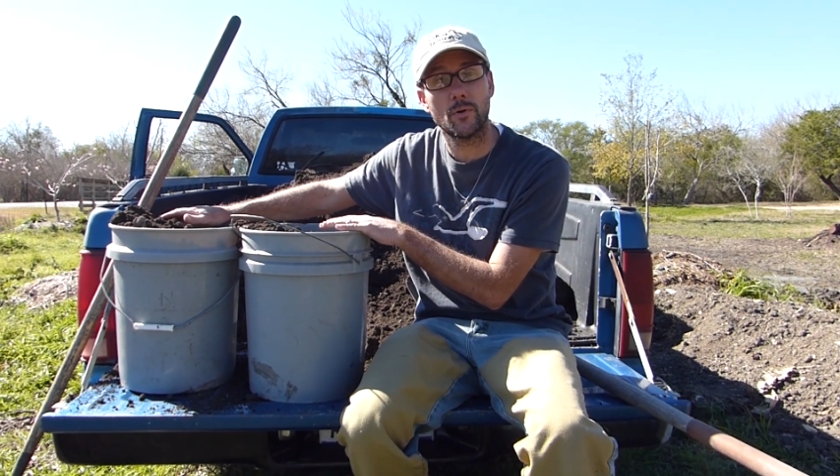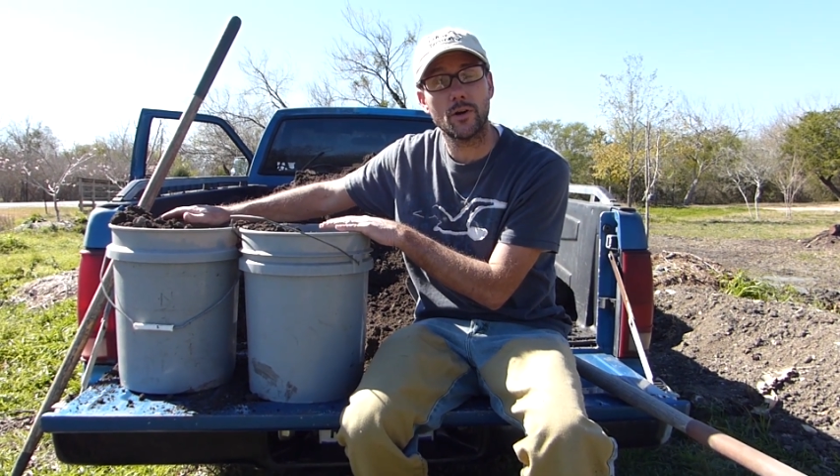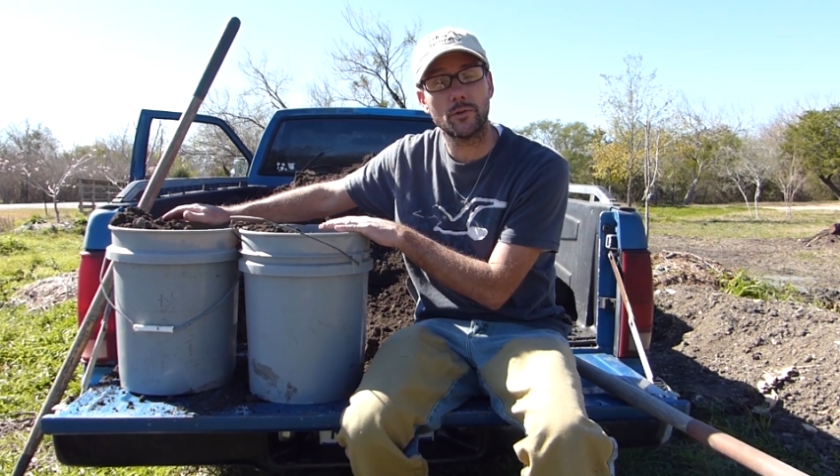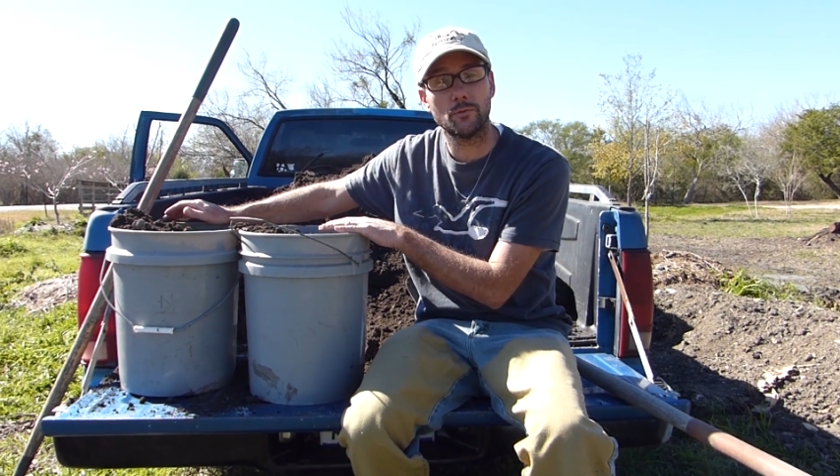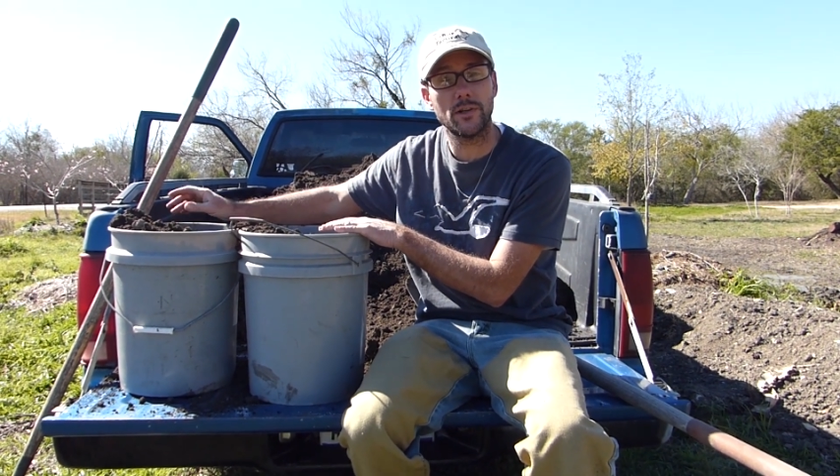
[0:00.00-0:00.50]

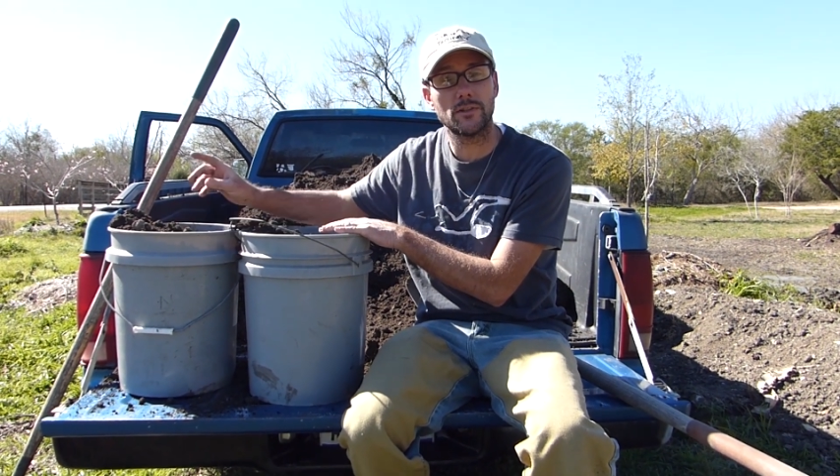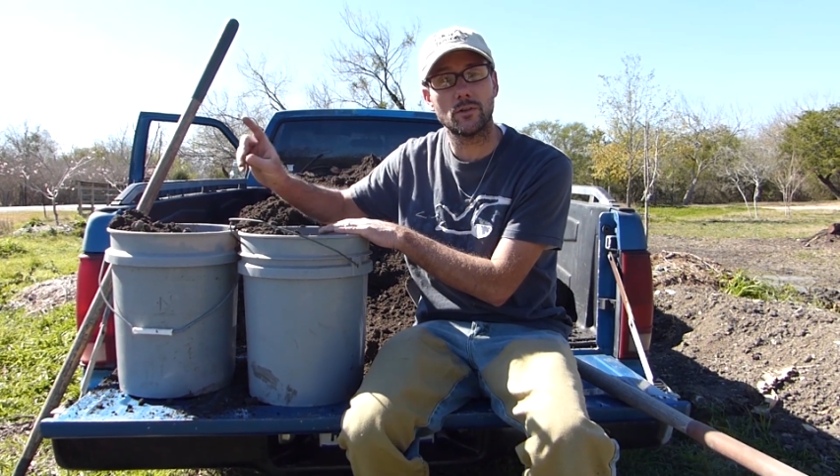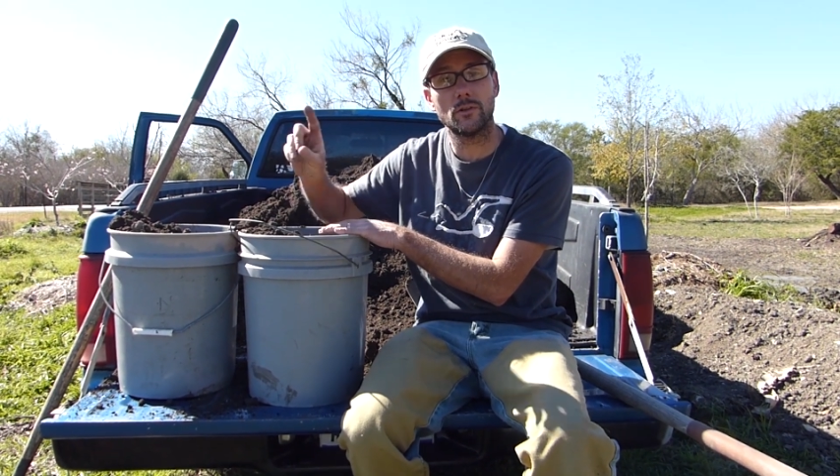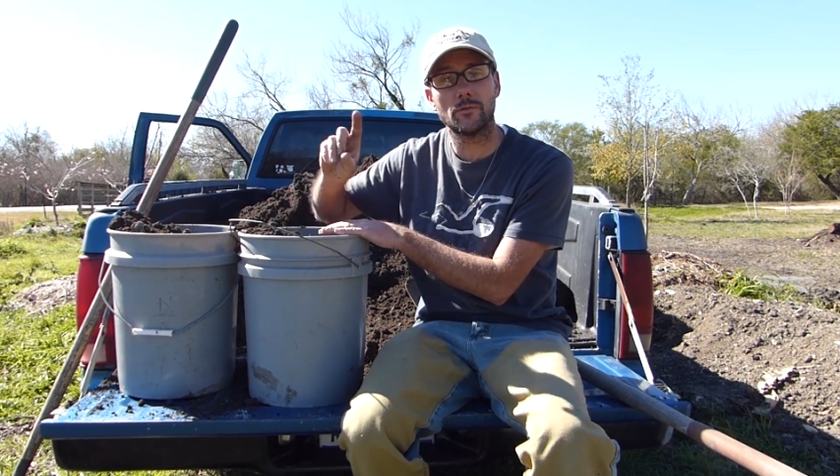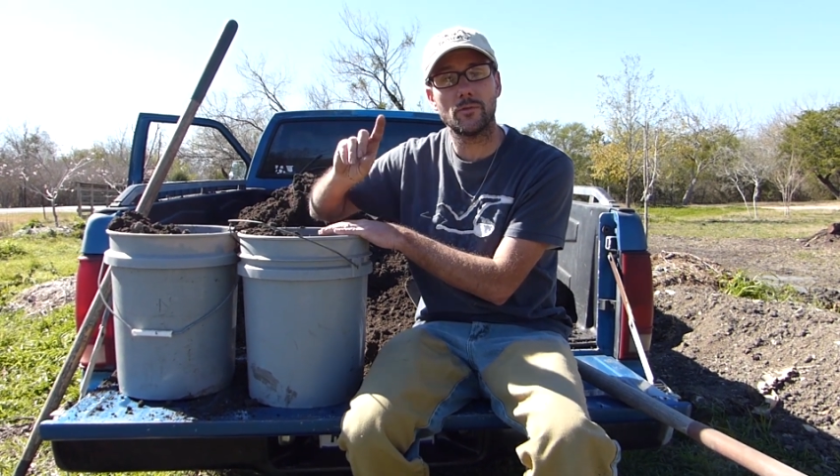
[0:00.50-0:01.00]
part 3,
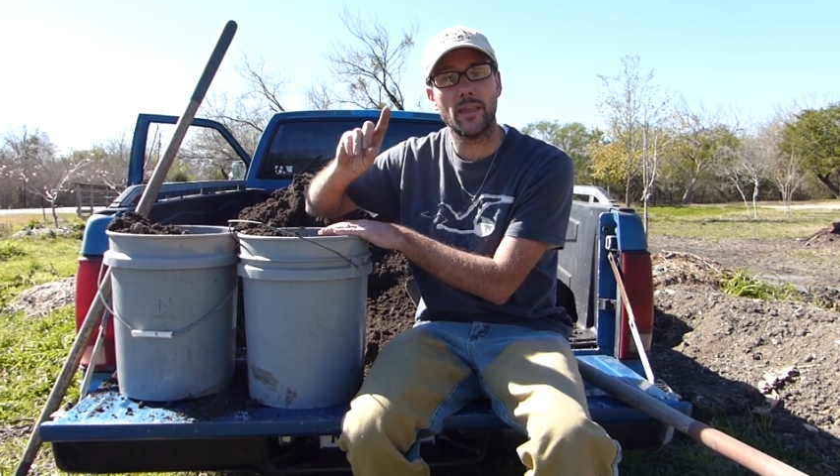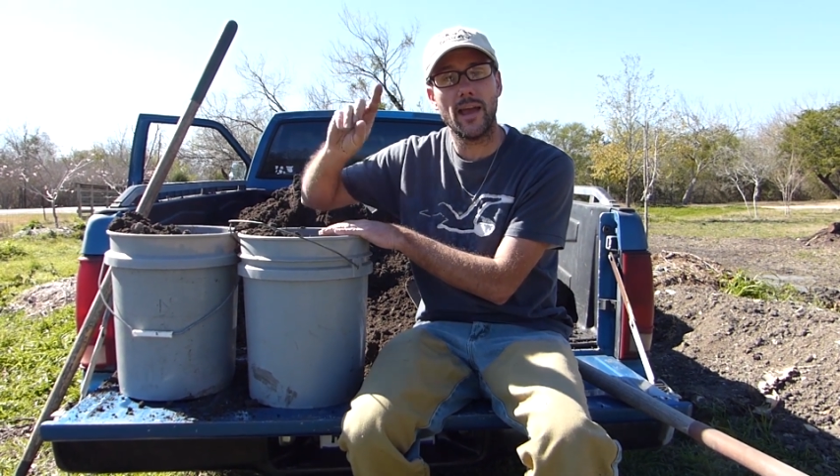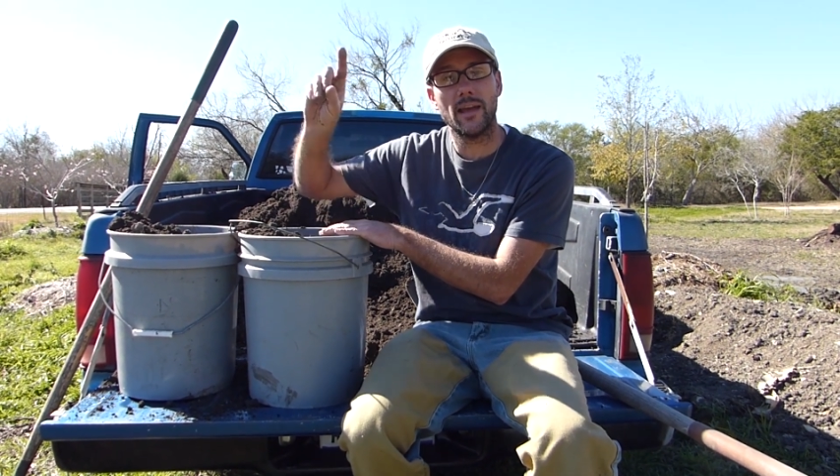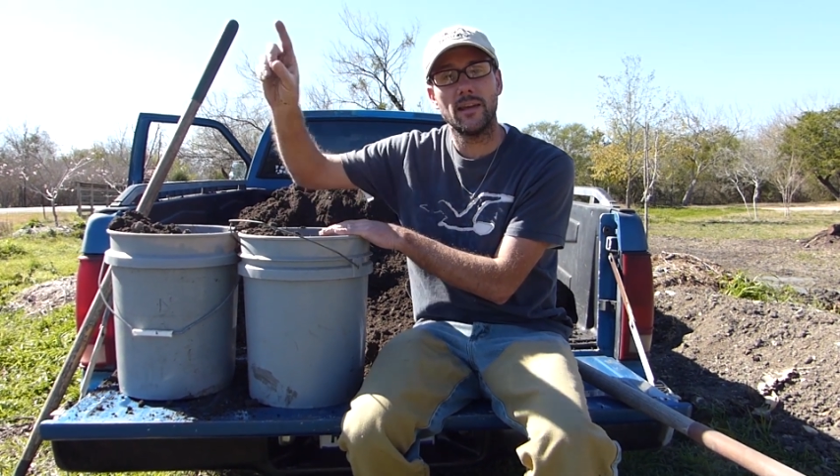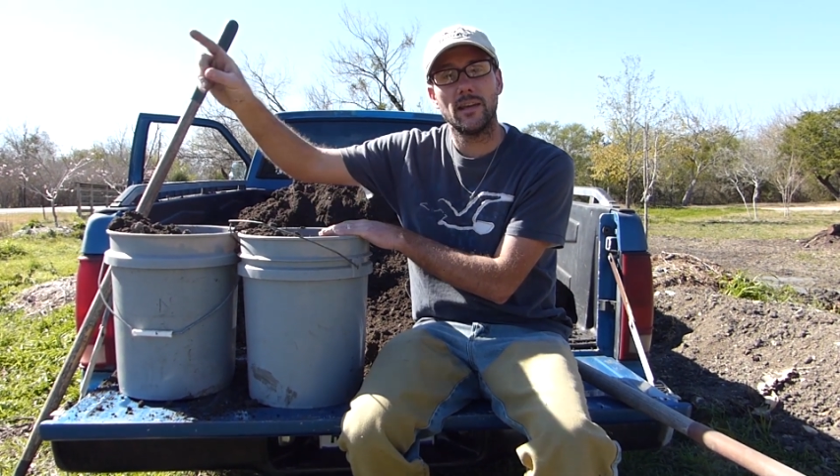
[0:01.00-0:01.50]
so look for
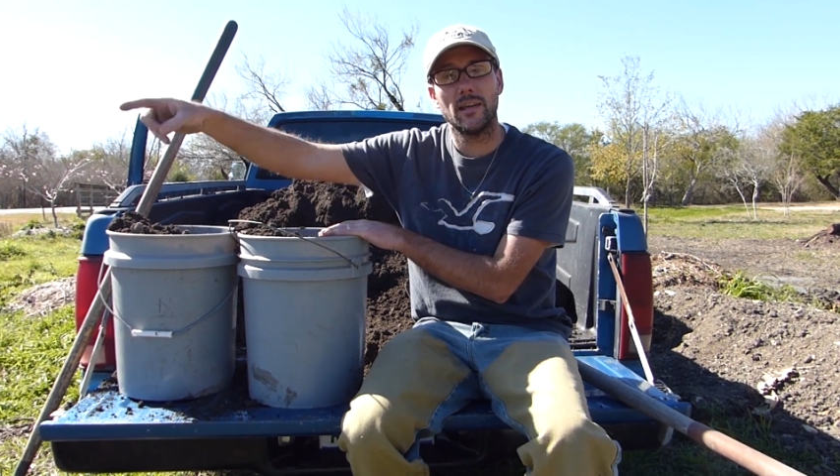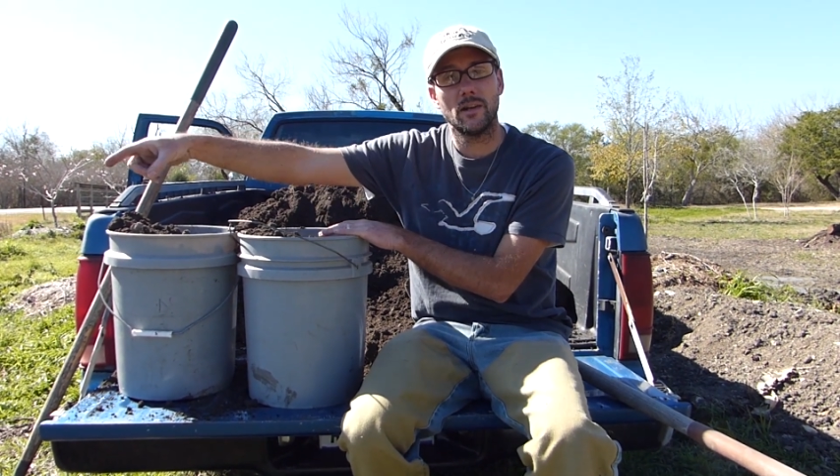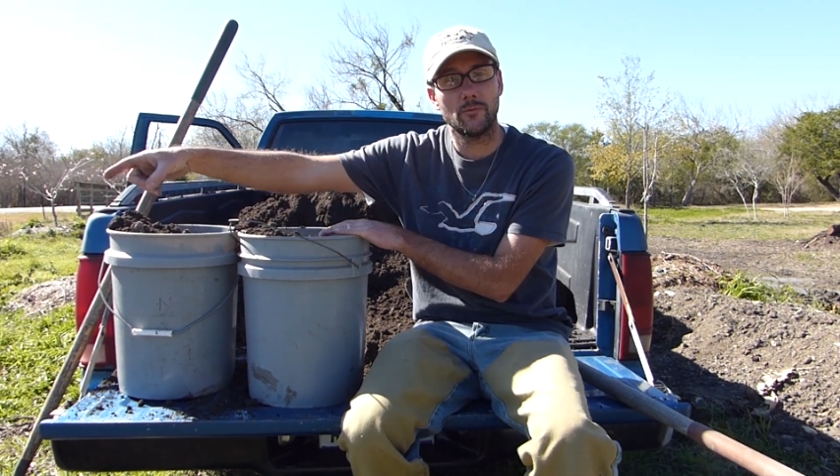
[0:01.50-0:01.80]
that in